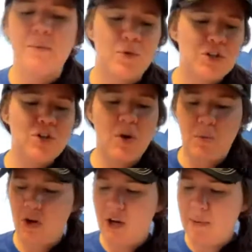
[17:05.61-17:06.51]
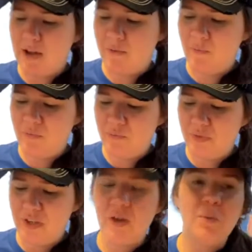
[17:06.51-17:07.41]
More so I'm worried about
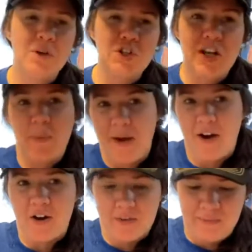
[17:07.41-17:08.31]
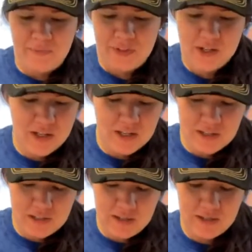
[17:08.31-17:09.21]
what should I wear.
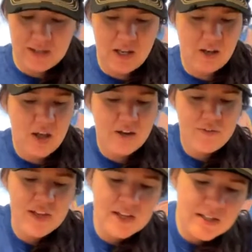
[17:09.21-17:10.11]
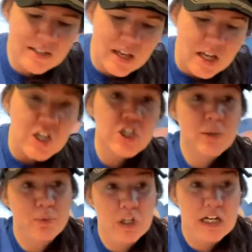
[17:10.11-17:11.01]
Because a lot of his
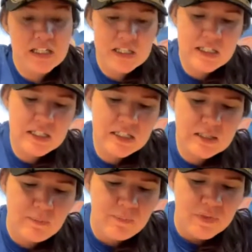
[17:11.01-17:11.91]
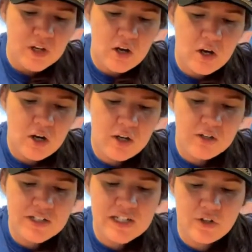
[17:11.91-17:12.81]
surprises
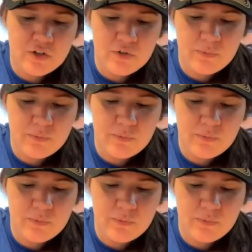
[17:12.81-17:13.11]
are dinner.